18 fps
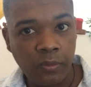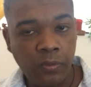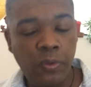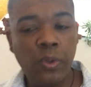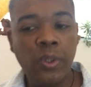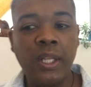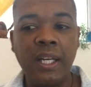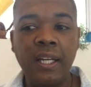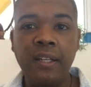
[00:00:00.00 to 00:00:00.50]

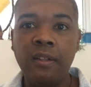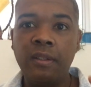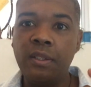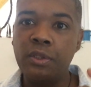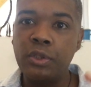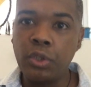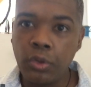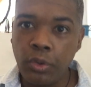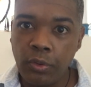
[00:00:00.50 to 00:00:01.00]
Food that I know
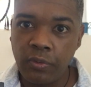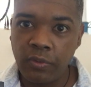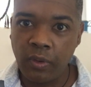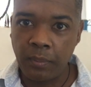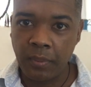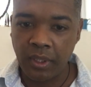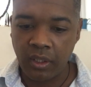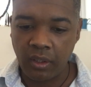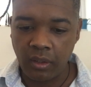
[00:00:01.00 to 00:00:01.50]
is good
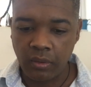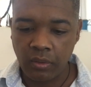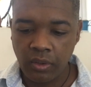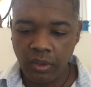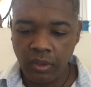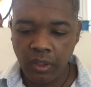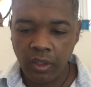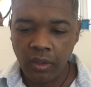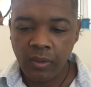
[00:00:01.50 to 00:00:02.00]
for me though,
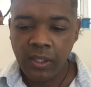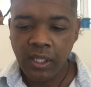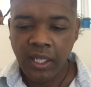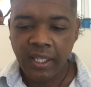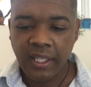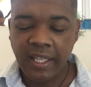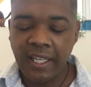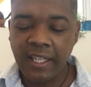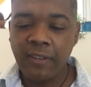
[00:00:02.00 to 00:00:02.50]
you know?
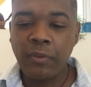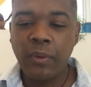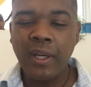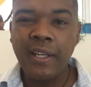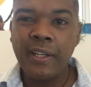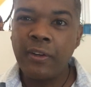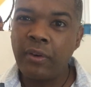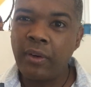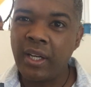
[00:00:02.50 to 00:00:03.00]
Getting
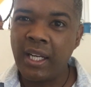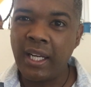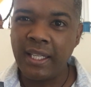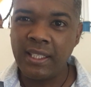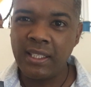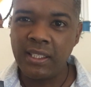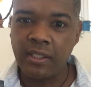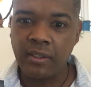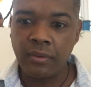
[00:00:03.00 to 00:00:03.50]
really
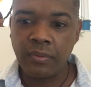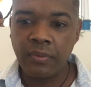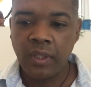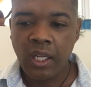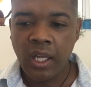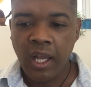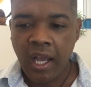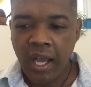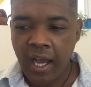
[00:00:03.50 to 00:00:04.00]
creative.
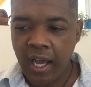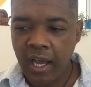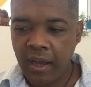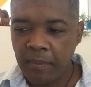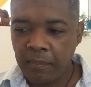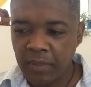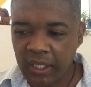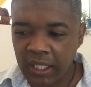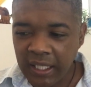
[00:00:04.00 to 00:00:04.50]

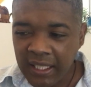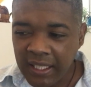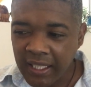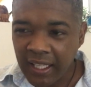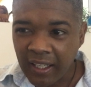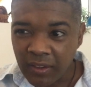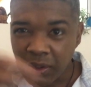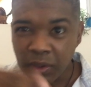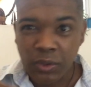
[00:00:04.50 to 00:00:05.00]

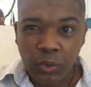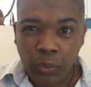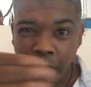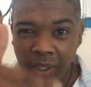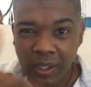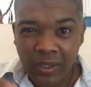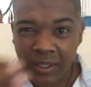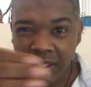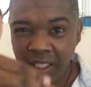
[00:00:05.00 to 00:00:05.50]
Cleaning out those
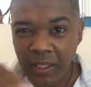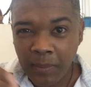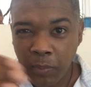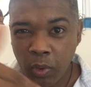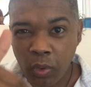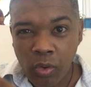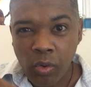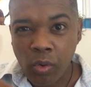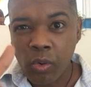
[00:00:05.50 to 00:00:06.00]
real
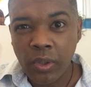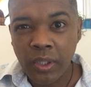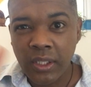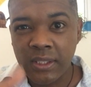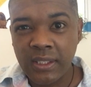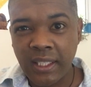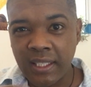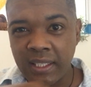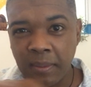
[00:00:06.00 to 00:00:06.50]
deep
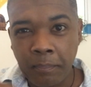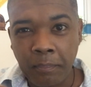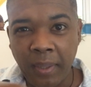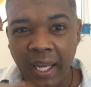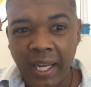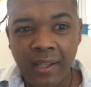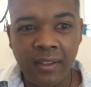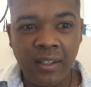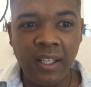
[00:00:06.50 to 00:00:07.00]
corners at the
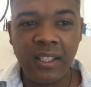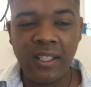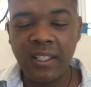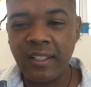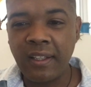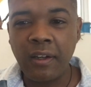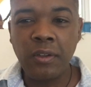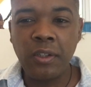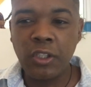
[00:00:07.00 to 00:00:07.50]
back there
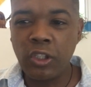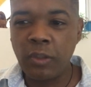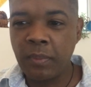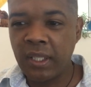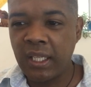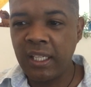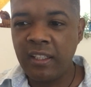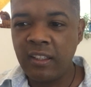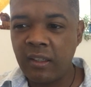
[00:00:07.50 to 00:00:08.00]
that don't need to
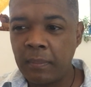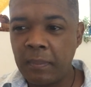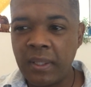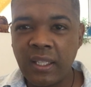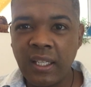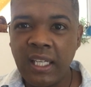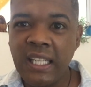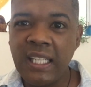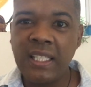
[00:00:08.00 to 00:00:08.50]
be cleaned out,
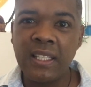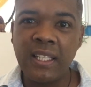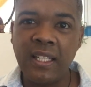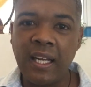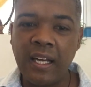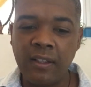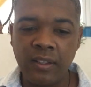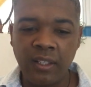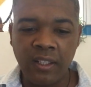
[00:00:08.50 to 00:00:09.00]
but cleaning it
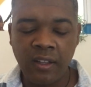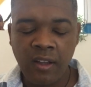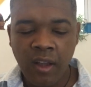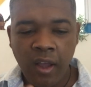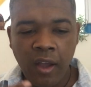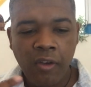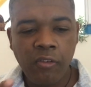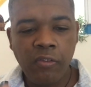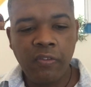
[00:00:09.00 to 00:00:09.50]
out and
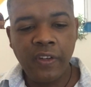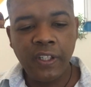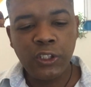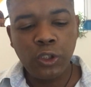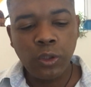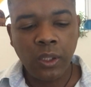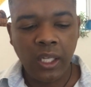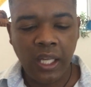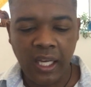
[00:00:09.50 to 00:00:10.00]

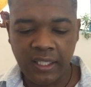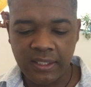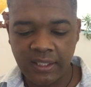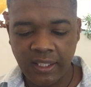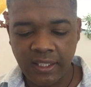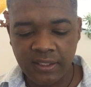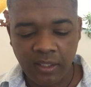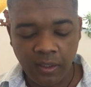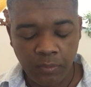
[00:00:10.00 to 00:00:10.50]

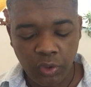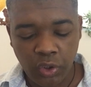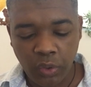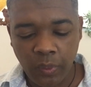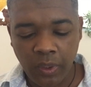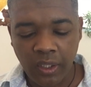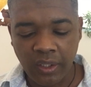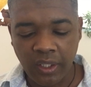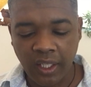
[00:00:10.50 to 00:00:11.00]
visualizing as I'm
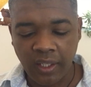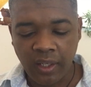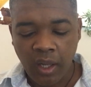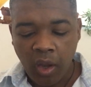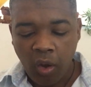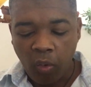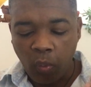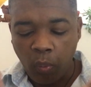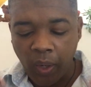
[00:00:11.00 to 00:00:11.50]
doing that,
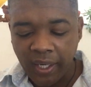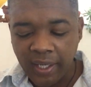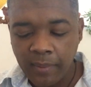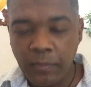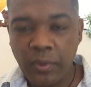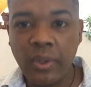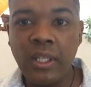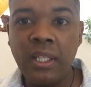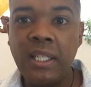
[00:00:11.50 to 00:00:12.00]
what
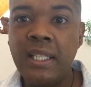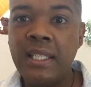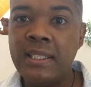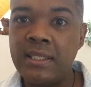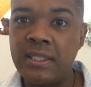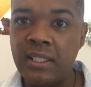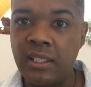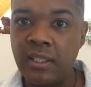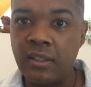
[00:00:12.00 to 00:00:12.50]
I'm
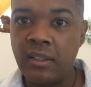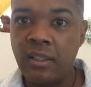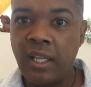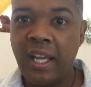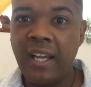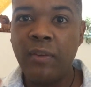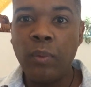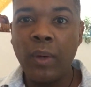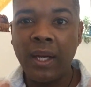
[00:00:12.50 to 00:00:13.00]
releasing
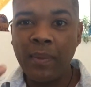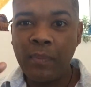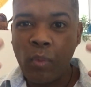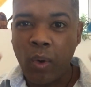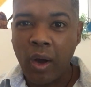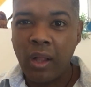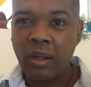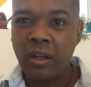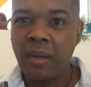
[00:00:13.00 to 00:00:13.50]
and what I'm
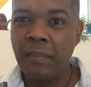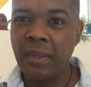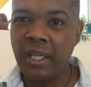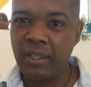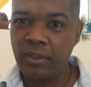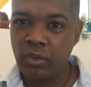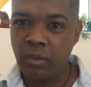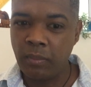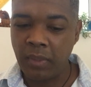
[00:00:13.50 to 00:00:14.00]
welcoming
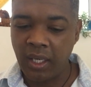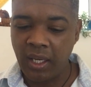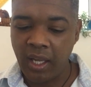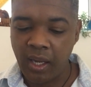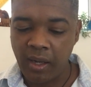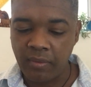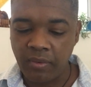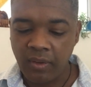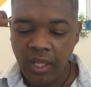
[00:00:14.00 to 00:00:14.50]
into my
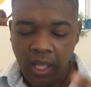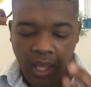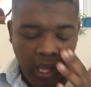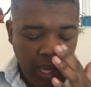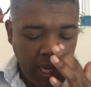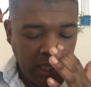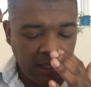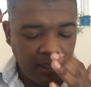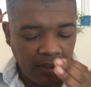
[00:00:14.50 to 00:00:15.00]
life.
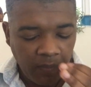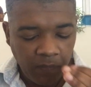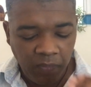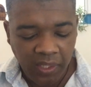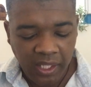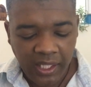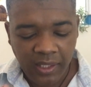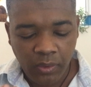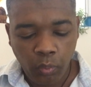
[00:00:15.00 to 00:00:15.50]
And
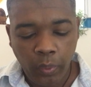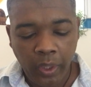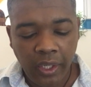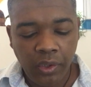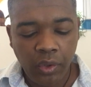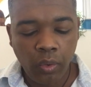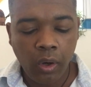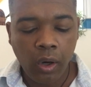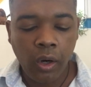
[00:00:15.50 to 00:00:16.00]
where
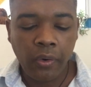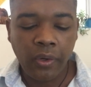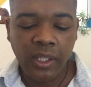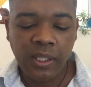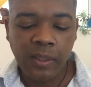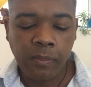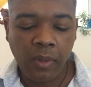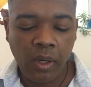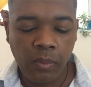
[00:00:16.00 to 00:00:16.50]
you are
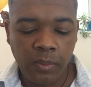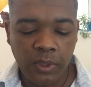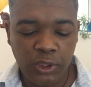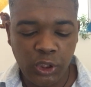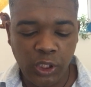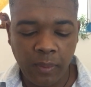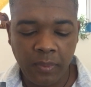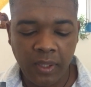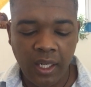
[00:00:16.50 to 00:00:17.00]
at the moment,
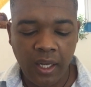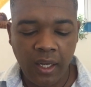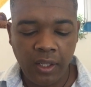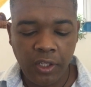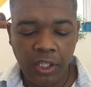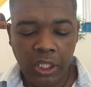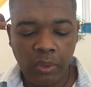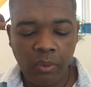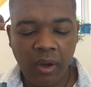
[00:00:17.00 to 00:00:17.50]
Gemini,
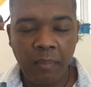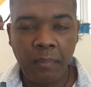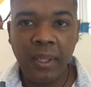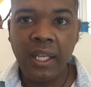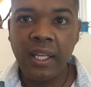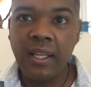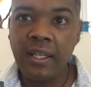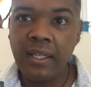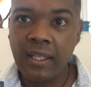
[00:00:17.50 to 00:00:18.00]
you are
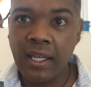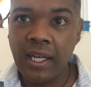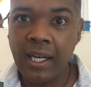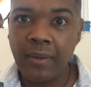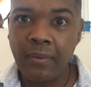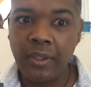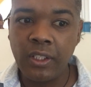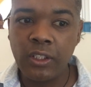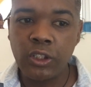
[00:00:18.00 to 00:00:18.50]
being
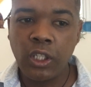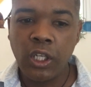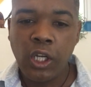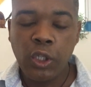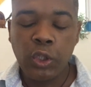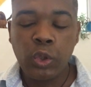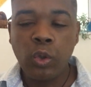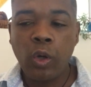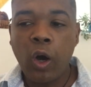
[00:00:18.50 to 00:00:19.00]
encouraged
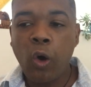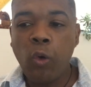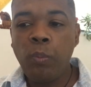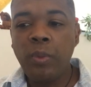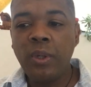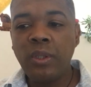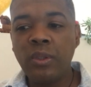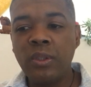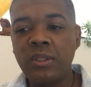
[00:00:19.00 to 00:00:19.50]
to
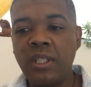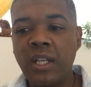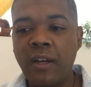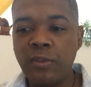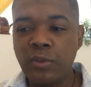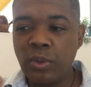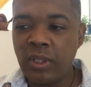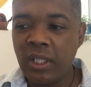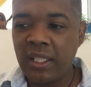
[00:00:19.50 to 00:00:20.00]
open
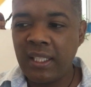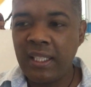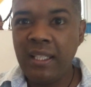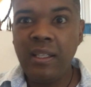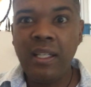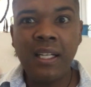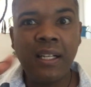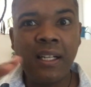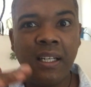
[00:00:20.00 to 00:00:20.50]
yourself to that
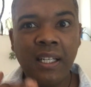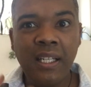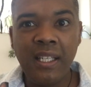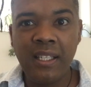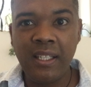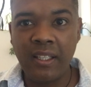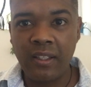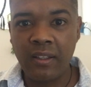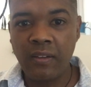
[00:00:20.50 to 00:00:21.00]
inner
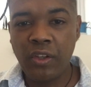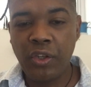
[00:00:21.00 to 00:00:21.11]
cleaning.